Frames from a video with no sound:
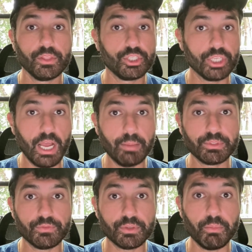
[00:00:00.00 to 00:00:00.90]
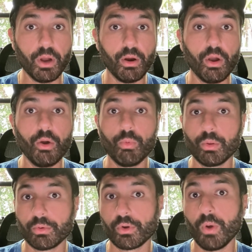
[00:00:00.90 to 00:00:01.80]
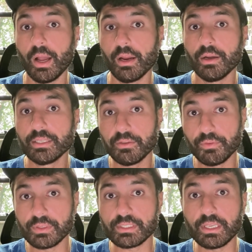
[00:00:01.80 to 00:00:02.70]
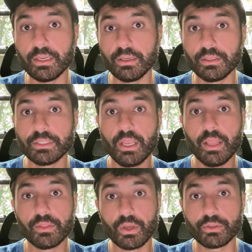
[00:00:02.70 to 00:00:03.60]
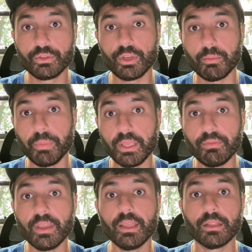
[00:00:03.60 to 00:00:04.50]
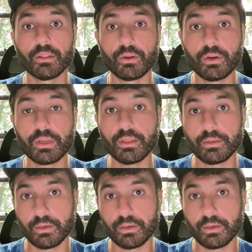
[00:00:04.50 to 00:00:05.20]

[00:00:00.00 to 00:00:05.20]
The jobs of tomorrow will require different skills, and those who can pivot and learn